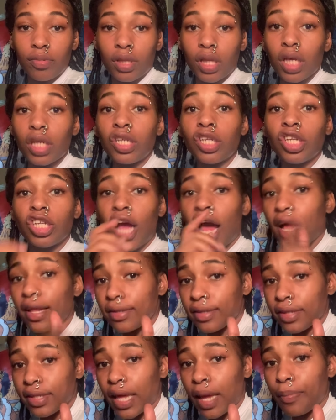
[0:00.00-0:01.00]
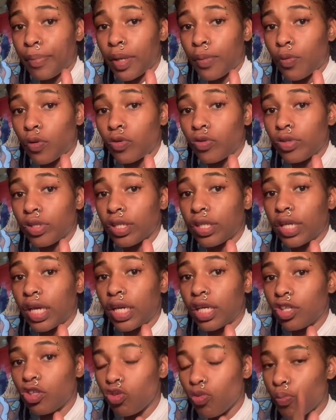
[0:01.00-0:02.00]
the shots that people used to take
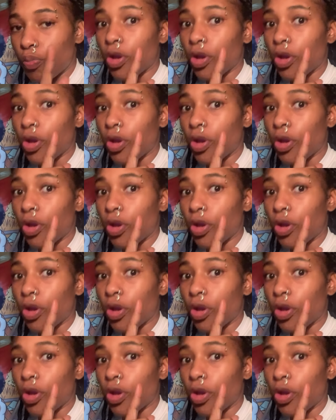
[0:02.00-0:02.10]
at you,